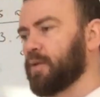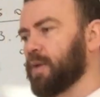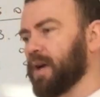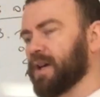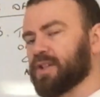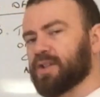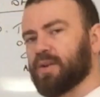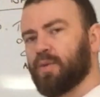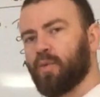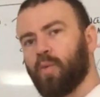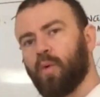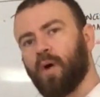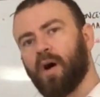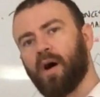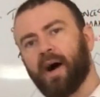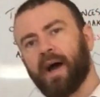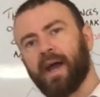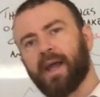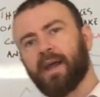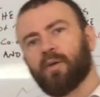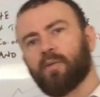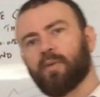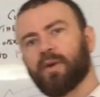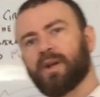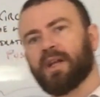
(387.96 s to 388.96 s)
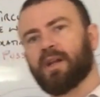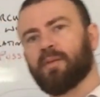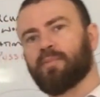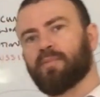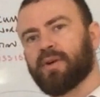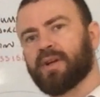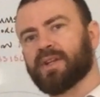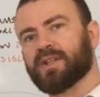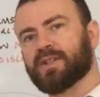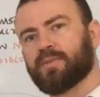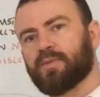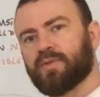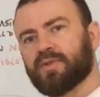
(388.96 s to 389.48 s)
question of why we need
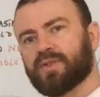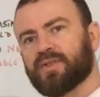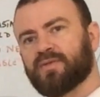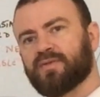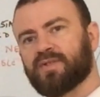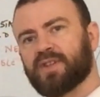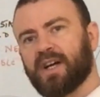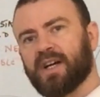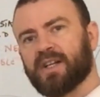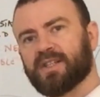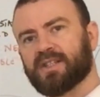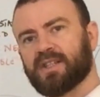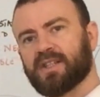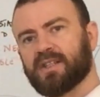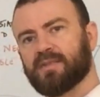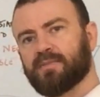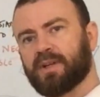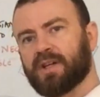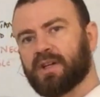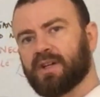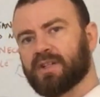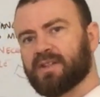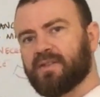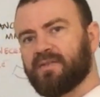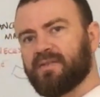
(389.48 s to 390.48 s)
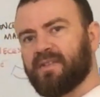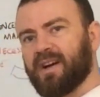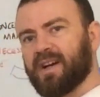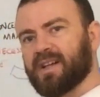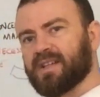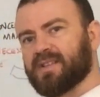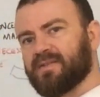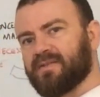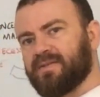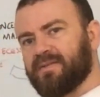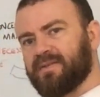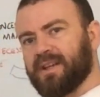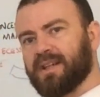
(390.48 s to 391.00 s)
principles of justice, because of
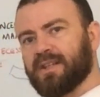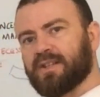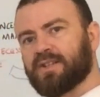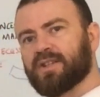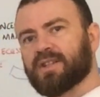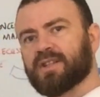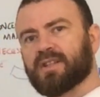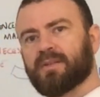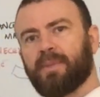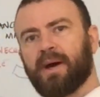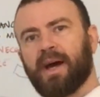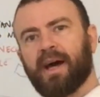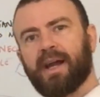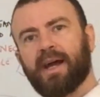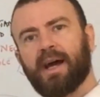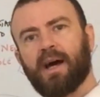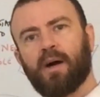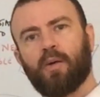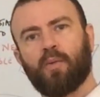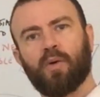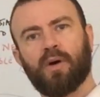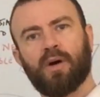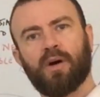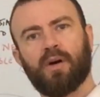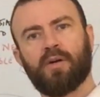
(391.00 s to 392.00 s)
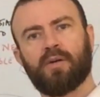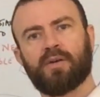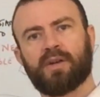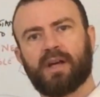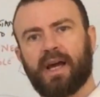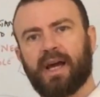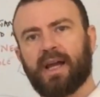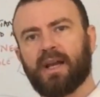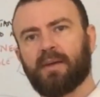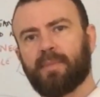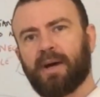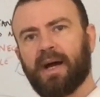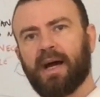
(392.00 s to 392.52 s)
various features about our world
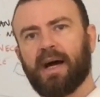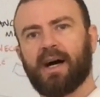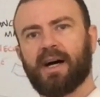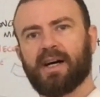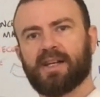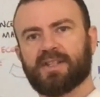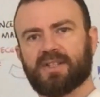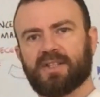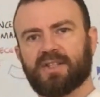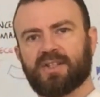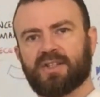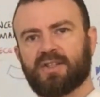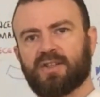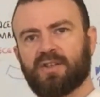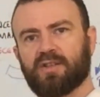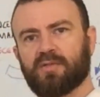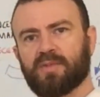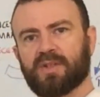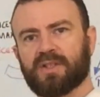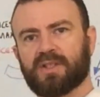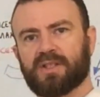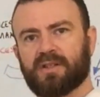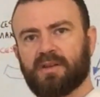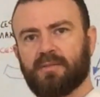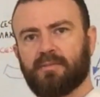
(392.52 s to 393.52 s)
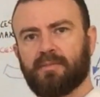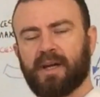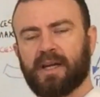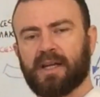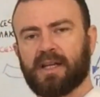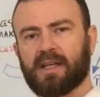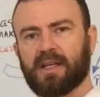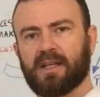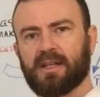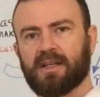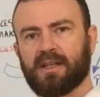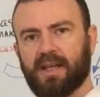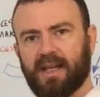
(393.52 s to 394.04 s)
and about us as humans that
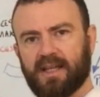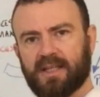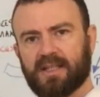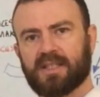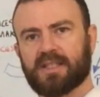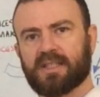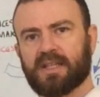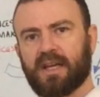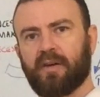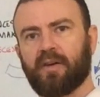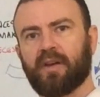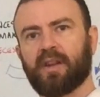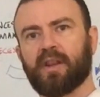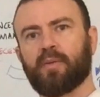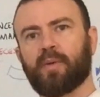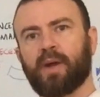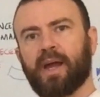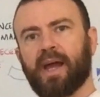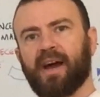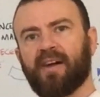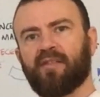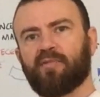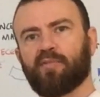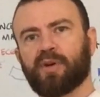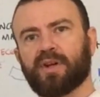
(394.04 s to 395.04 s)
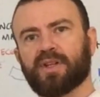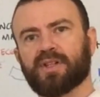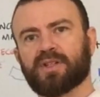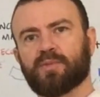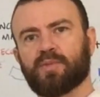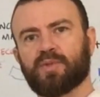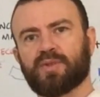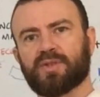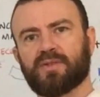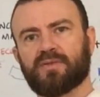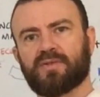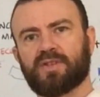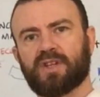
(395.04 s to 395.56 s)
make it necessary that we have
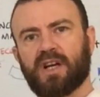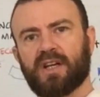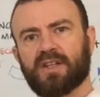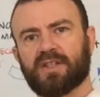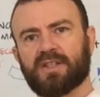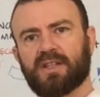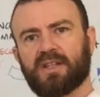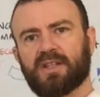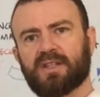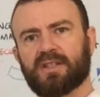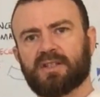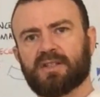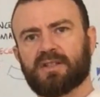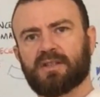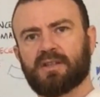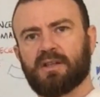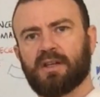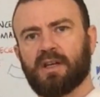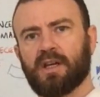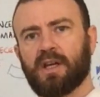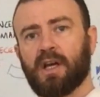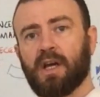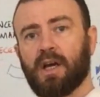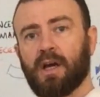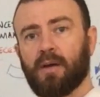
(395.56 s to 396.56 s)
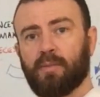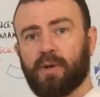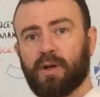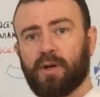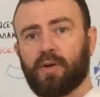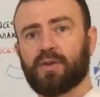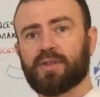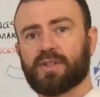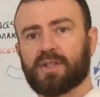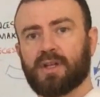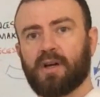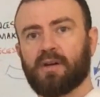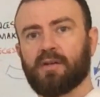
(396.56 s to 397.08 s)
principles of justice, but
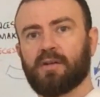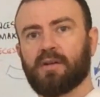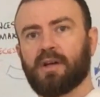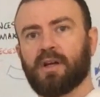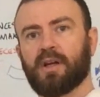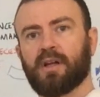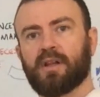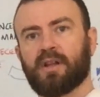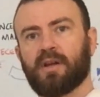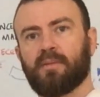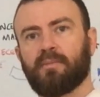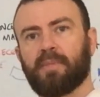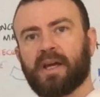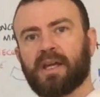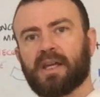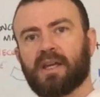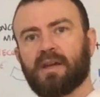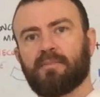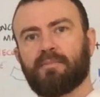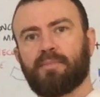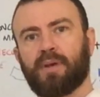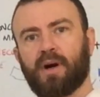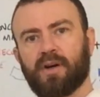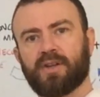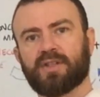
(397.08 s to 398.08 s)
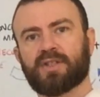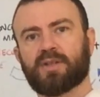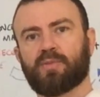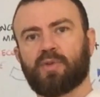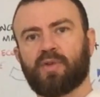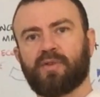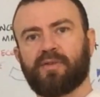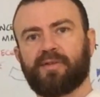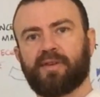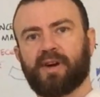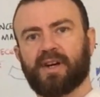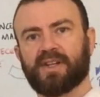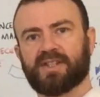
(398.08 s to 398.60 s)
also that make it
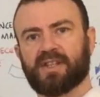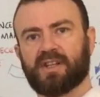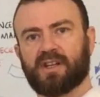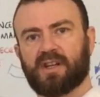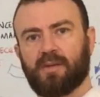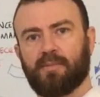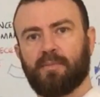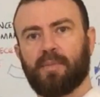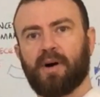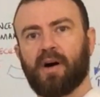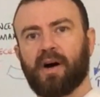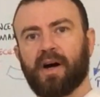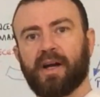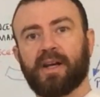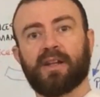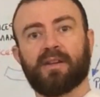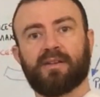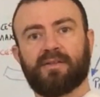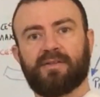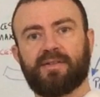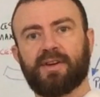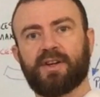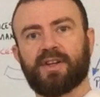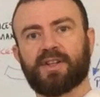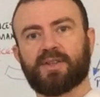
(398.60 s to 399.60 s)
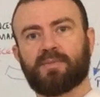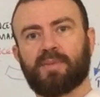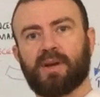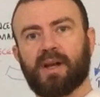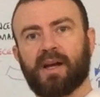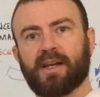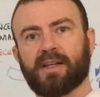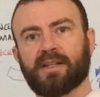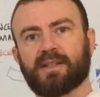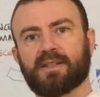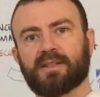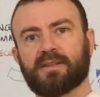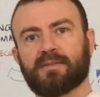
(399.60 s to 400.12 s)
possible for us to combine in the first
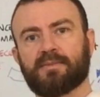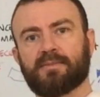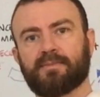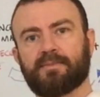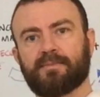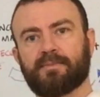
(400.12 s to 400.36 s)
place.